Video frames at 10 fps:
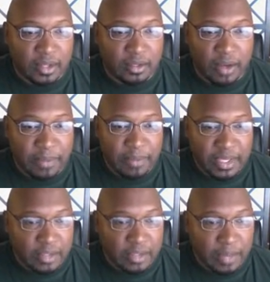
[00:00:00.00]
you know, I
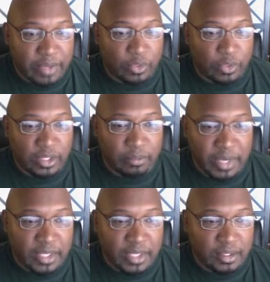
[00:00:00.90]
make I make really good
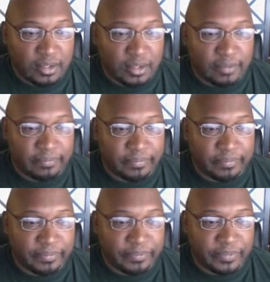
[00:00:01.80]
money.
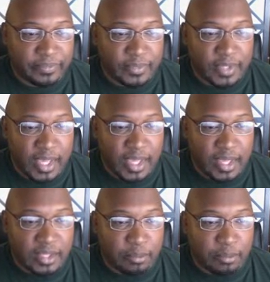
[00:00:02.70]

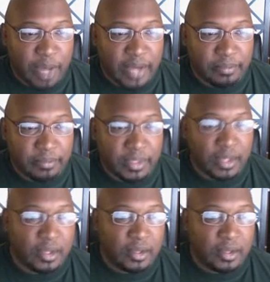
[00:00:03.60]
And at the bottom,